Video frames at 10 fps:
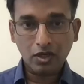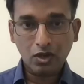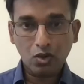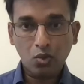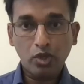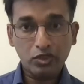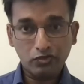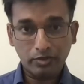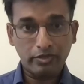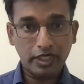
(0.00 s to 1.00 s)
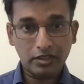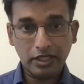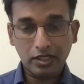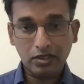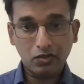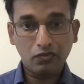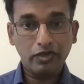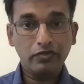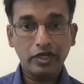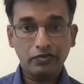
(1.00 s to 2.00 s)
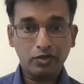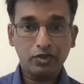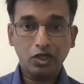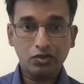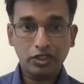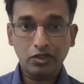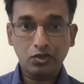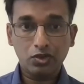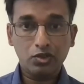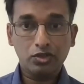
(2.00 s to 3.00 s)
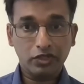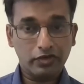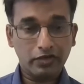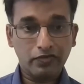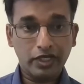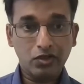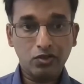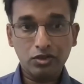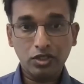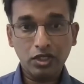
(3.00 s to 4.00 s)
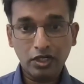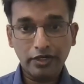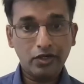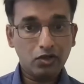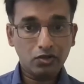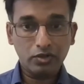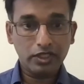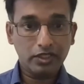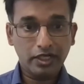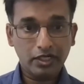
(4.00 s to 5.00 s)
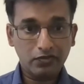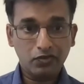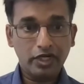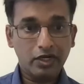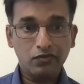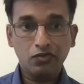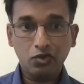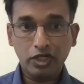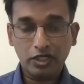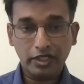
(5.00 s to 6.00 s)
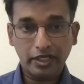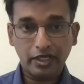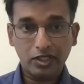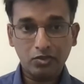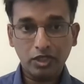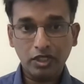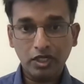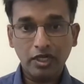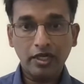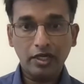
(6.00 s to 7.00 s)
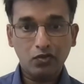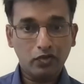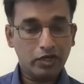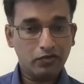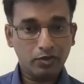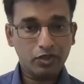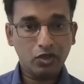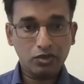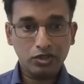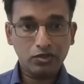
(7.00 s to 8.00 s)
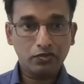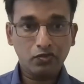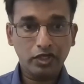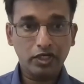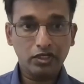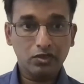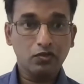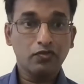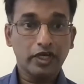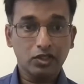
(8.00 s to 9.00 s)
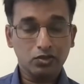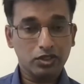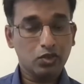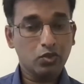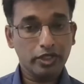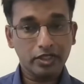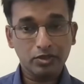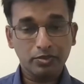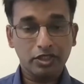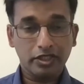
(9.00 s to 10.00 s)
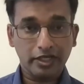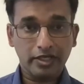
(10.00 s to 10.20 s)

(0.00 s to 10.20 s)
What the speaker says: Once we built that, we went from 1,000 nodes to 75 nodes. Not only that, if you kind of look at the engagement, it went from thousands of queries to 5,000 queries per second.